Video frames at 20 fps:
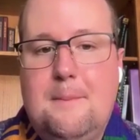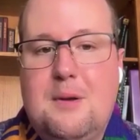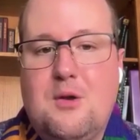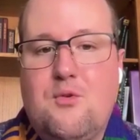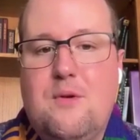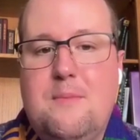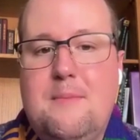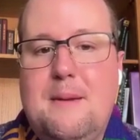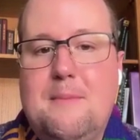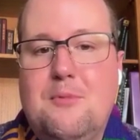
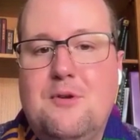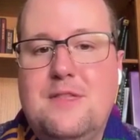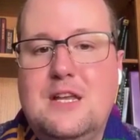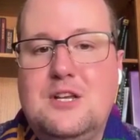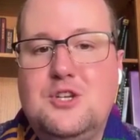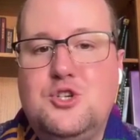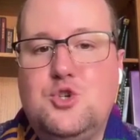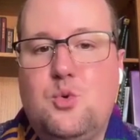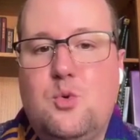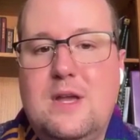But remember
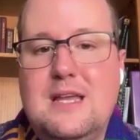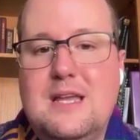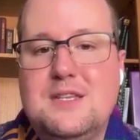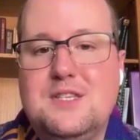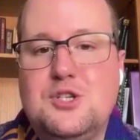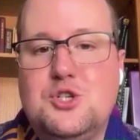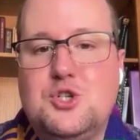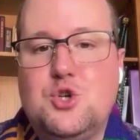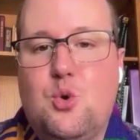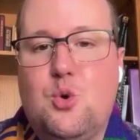that joy
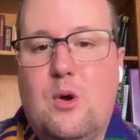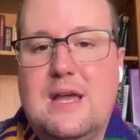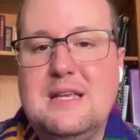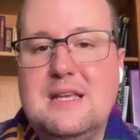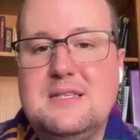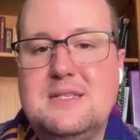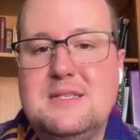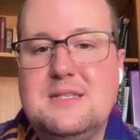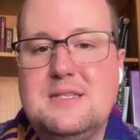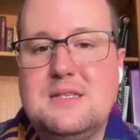is a
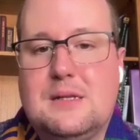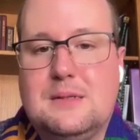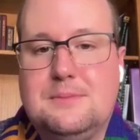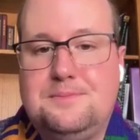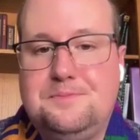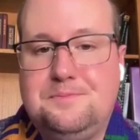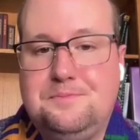choice,